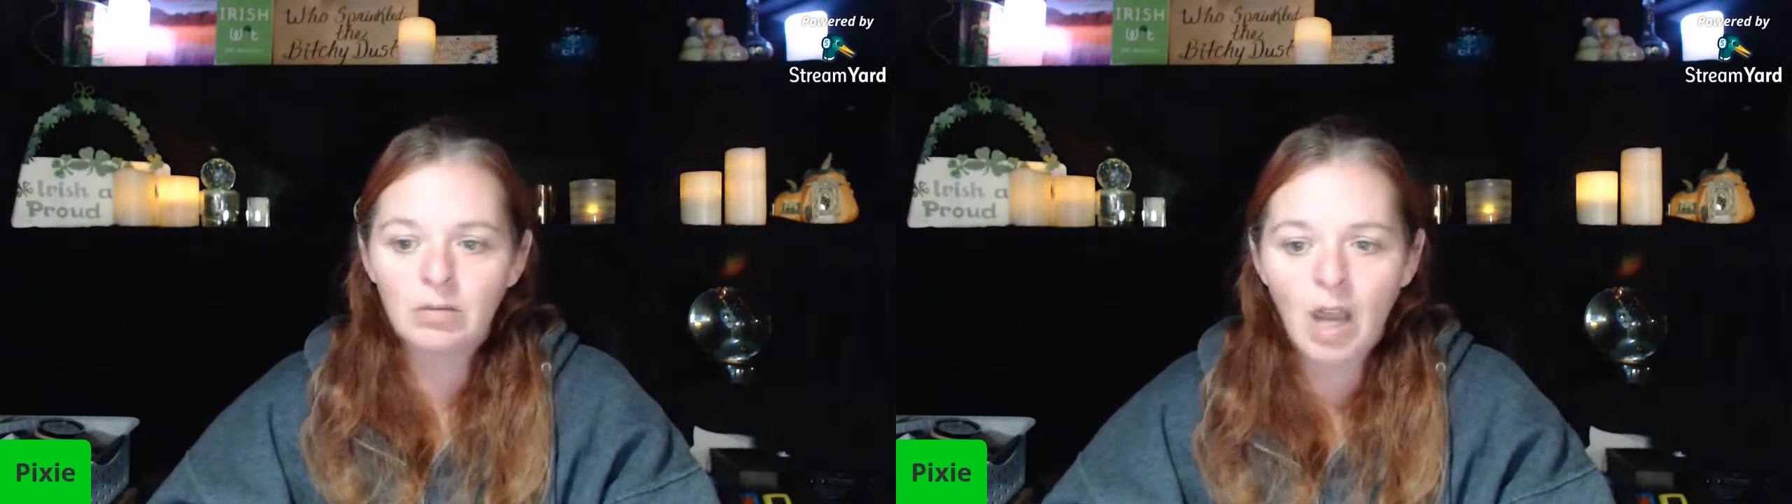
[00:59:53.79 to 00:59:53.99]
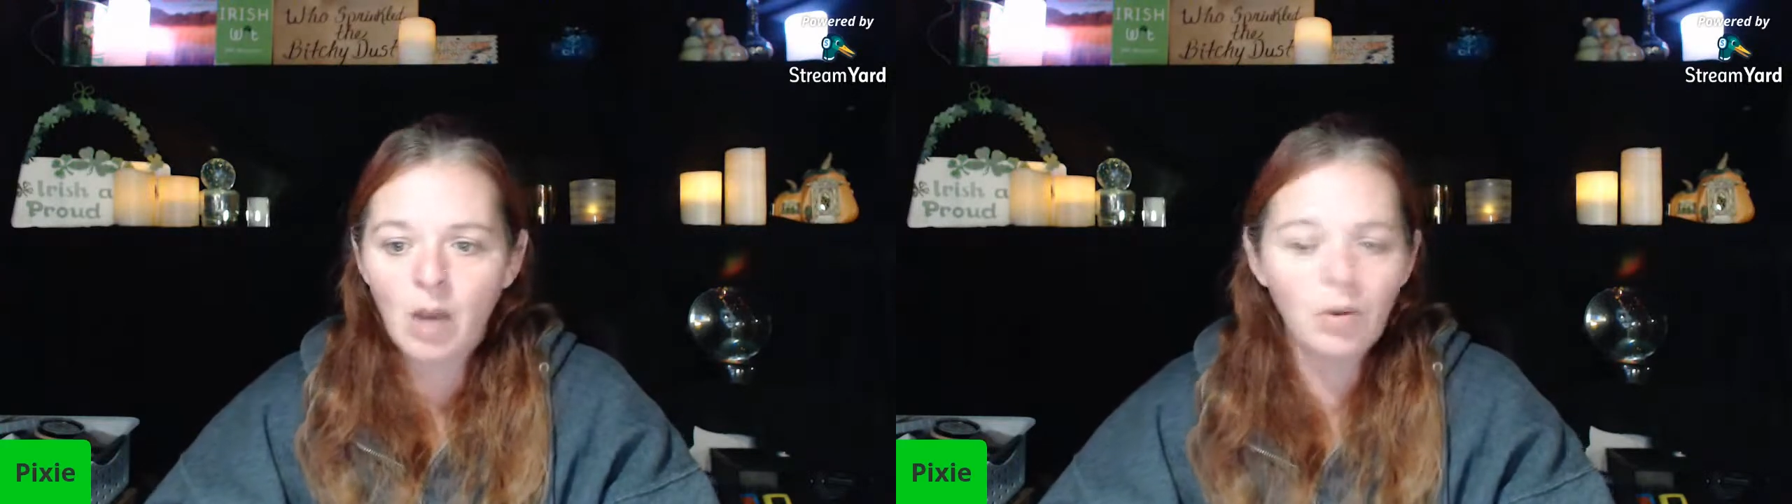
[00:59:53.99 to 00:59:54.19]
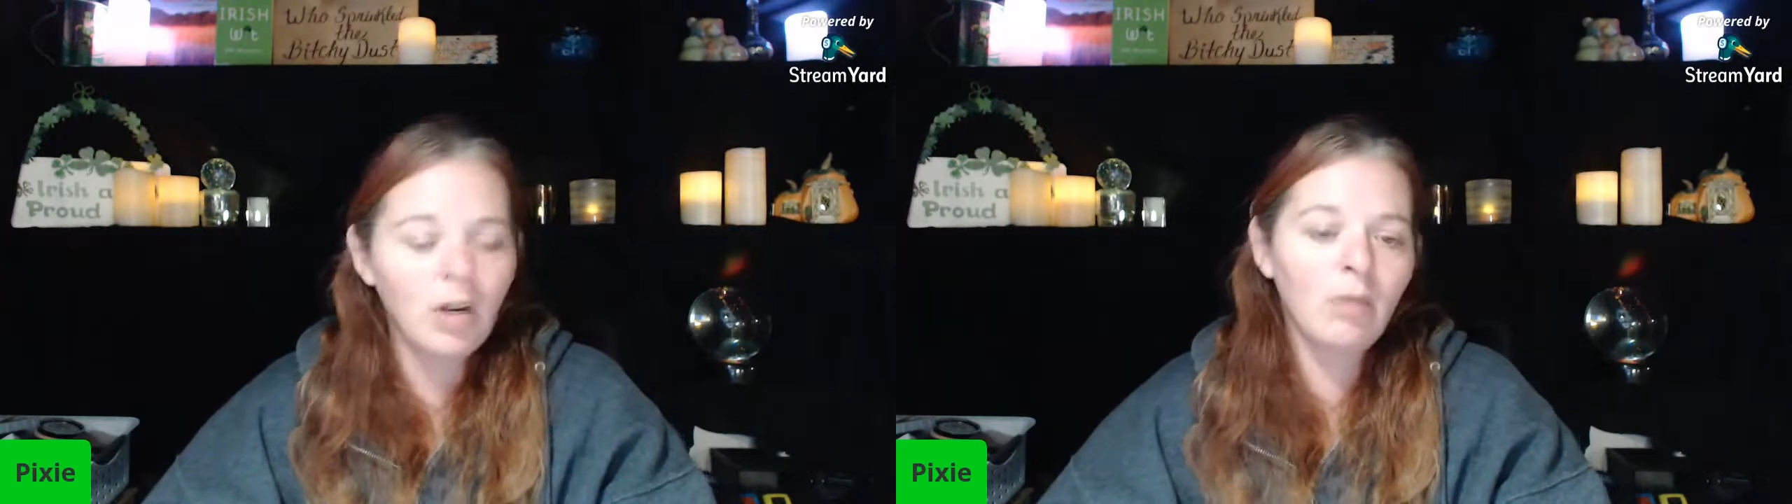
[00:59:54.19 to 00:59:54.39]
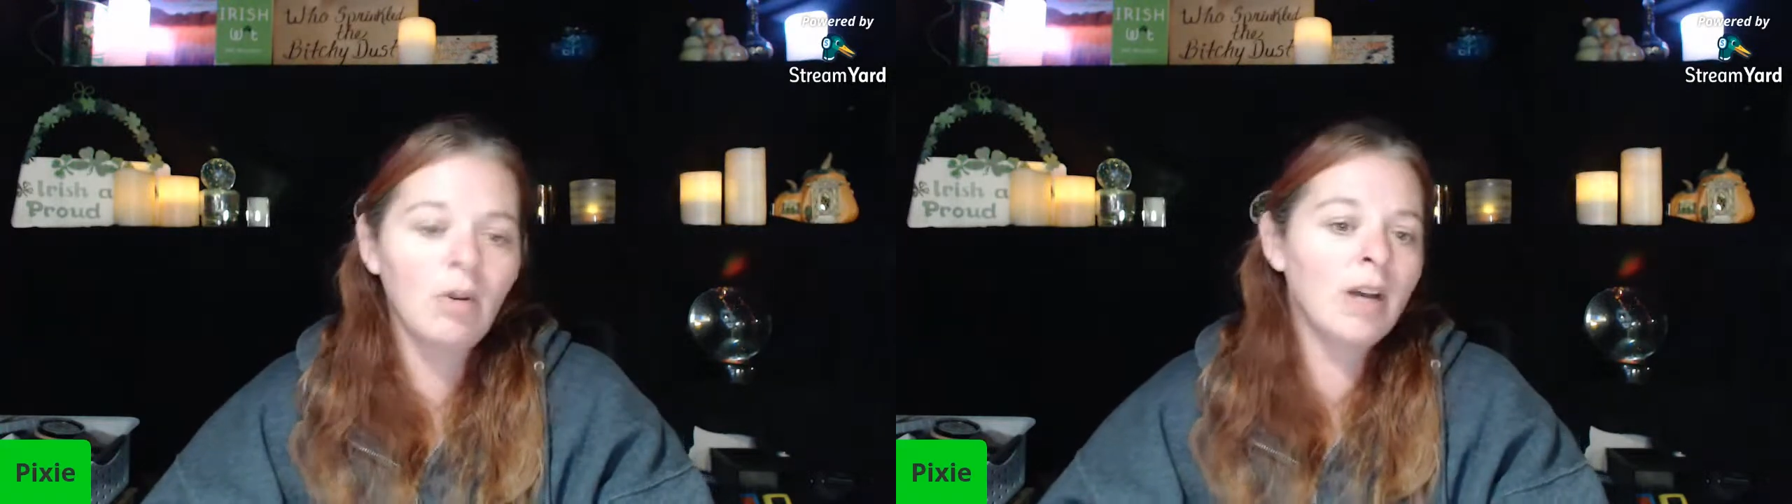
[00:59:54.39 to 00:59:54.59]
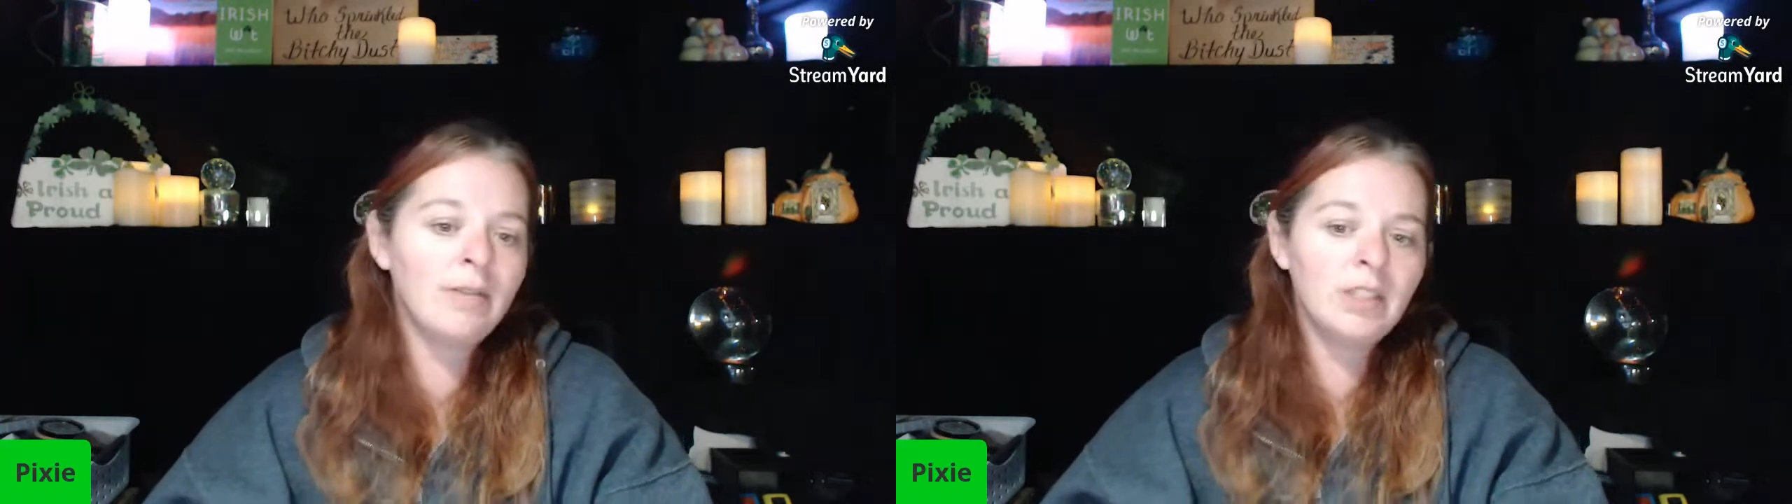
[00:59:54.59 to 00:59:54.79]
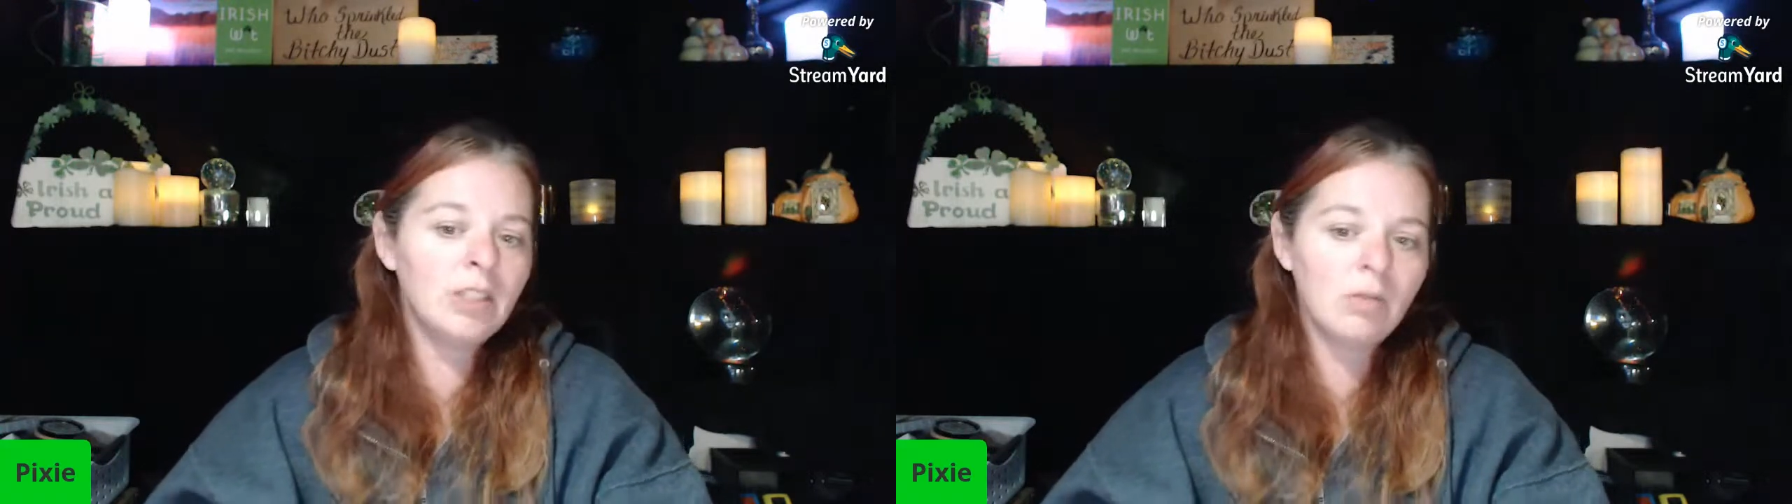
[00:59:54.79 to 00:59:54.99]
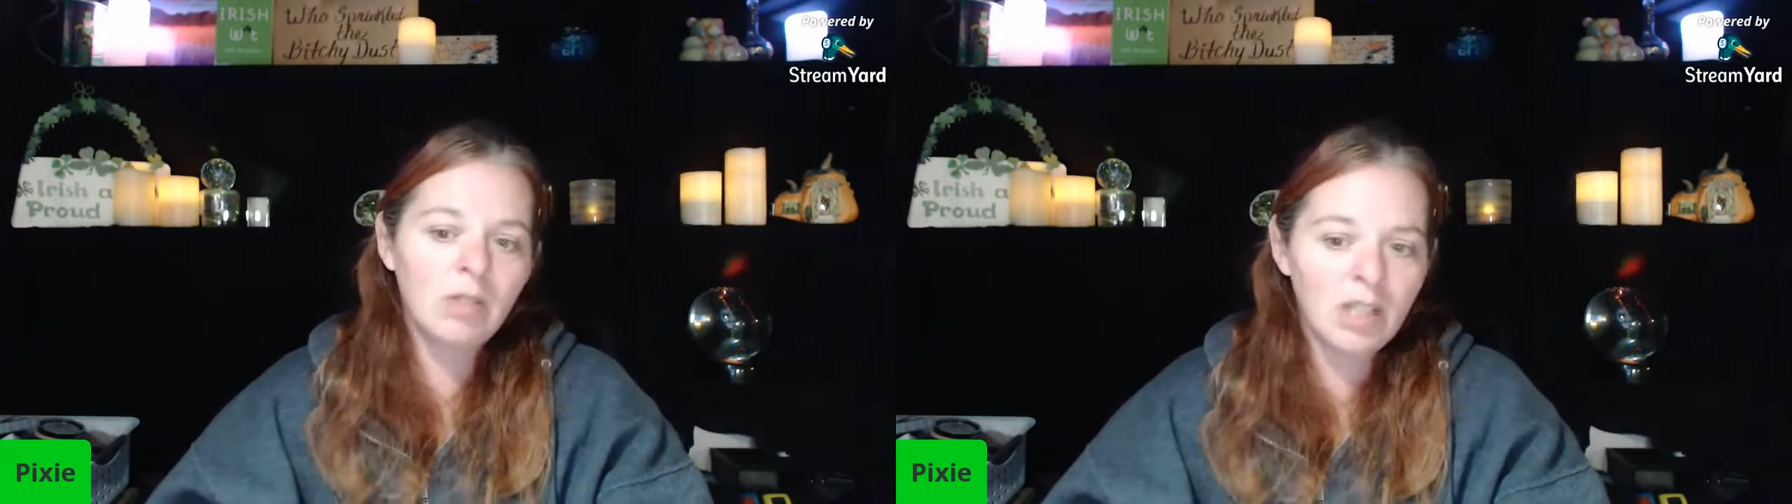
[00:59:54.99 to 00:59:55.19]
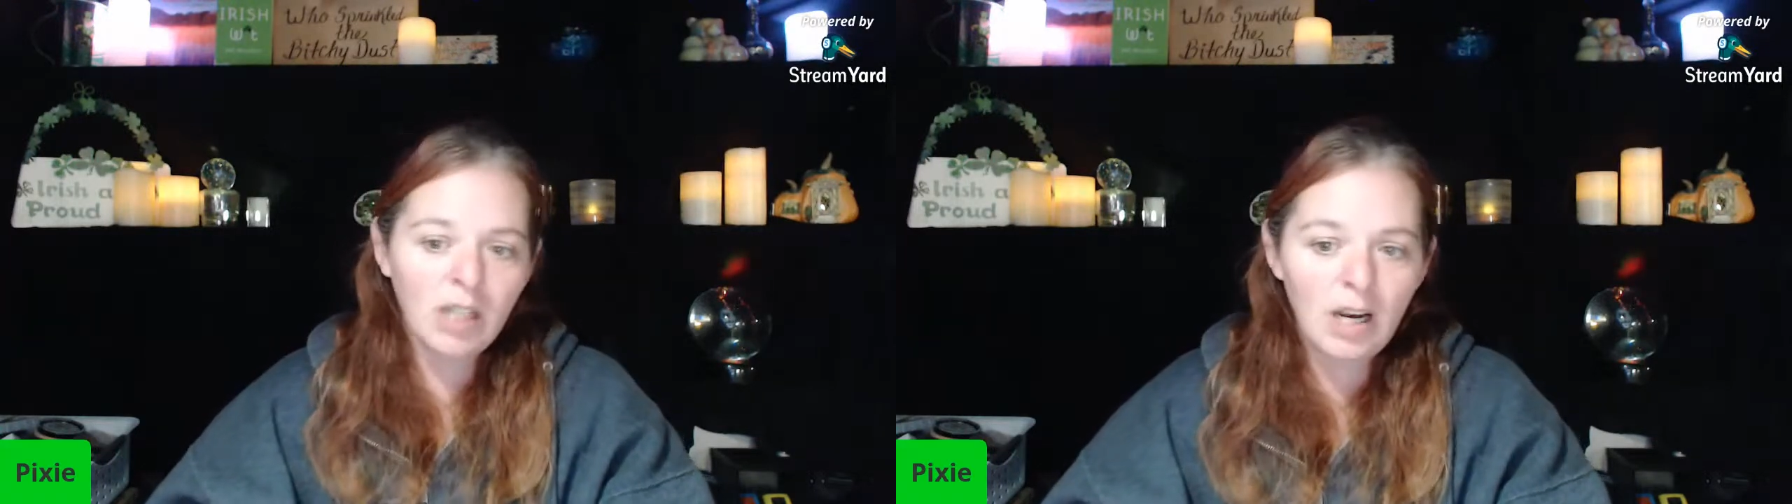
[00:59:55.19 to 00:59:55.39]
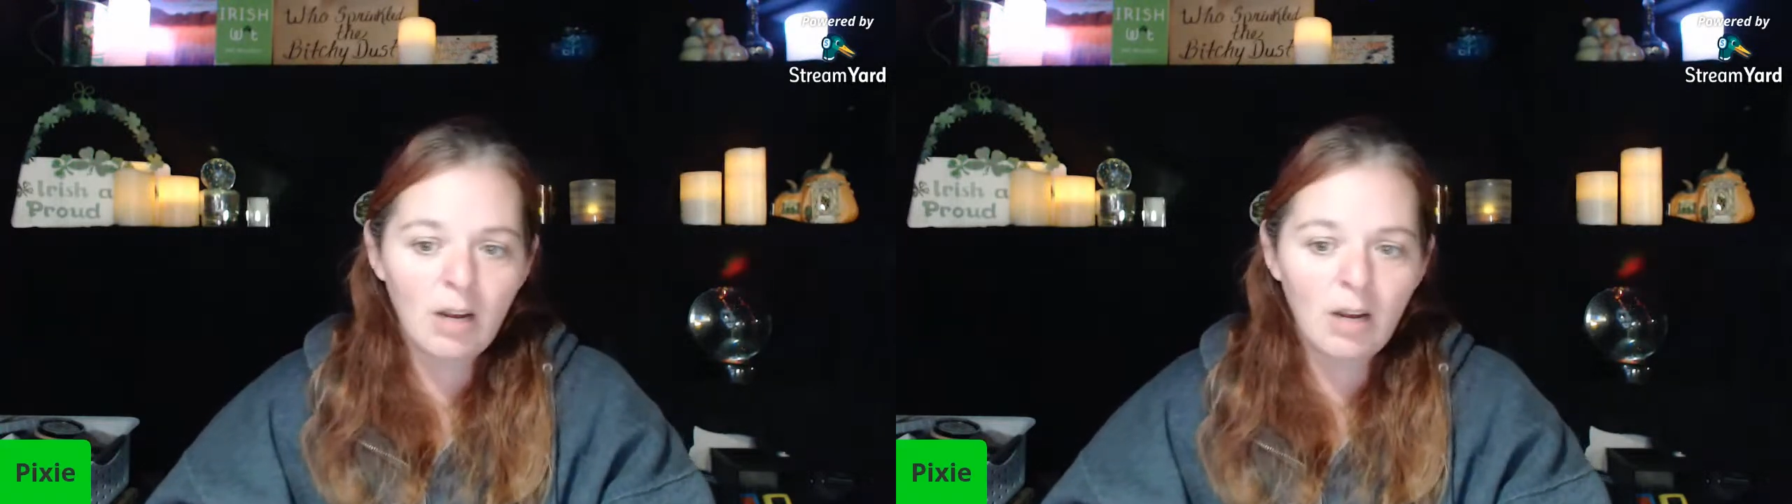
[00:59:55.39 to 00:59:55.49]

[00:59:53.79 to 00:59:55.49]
I would never have to deal with it again.